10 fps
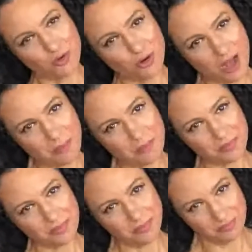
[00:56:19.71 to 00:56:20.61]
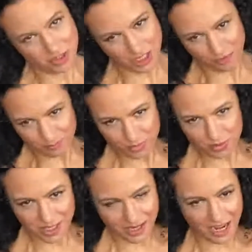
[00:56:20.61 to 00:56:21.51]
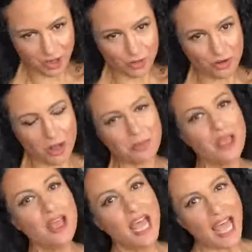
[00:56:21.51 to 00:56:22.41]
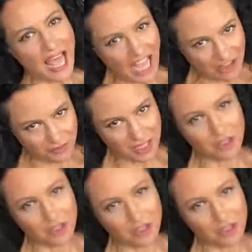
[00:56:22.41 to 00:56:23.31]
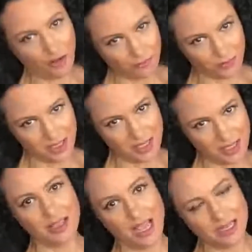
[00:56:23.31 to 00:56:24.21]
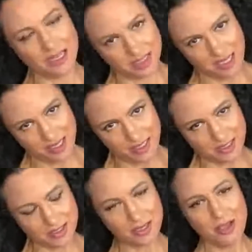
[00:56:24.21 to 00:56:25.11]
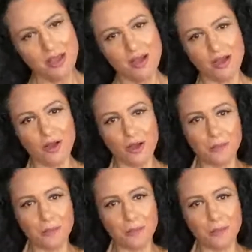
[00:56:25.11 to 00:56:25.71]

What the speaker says: we grew up, Chef Maria and I grew up having coffee as kids,